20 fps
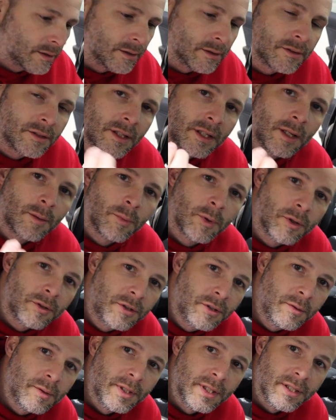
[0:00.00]
looks like I broke
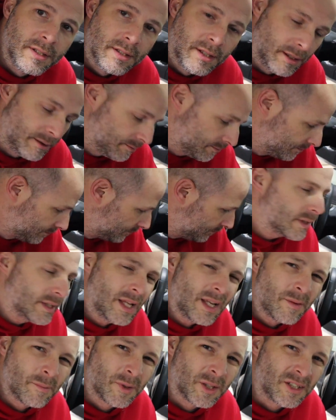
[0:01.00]
two of these now.
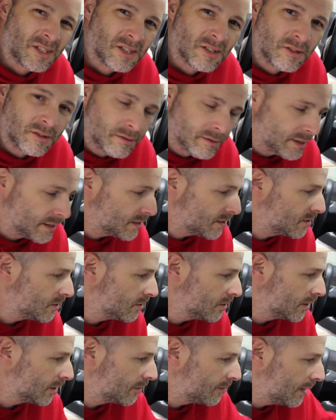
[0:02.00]
Not a big deal. It's
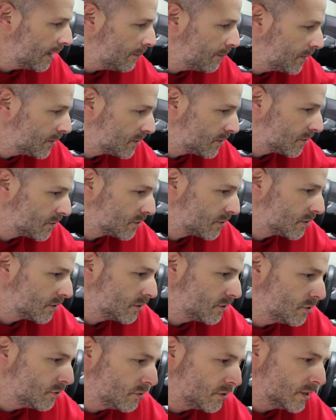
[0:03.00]
still gonna grab because there's
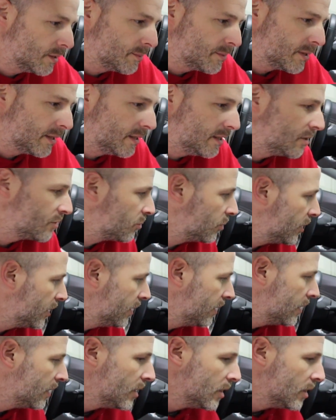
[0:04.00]
two clips on each one.